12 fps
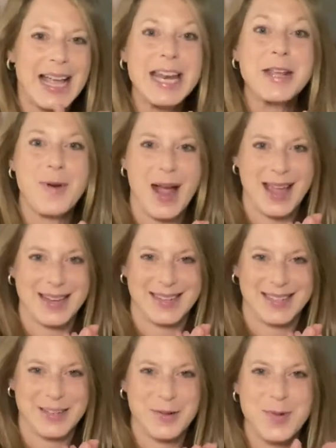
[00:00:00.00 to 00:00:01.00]
anyway,
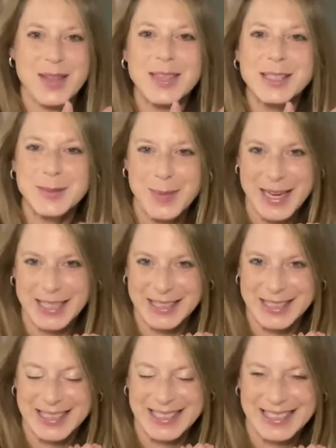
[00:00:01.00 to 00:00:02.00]
what this
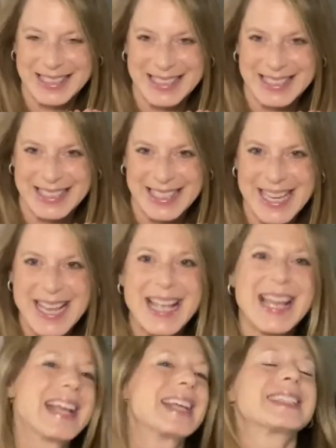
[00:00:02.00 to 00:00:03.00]
means
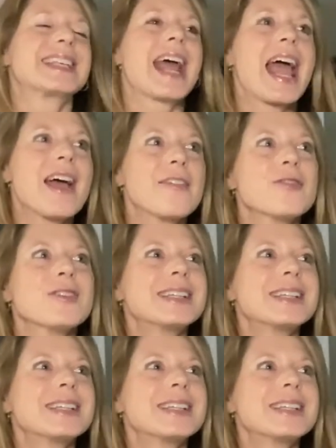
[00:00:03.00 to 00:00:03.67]
is that every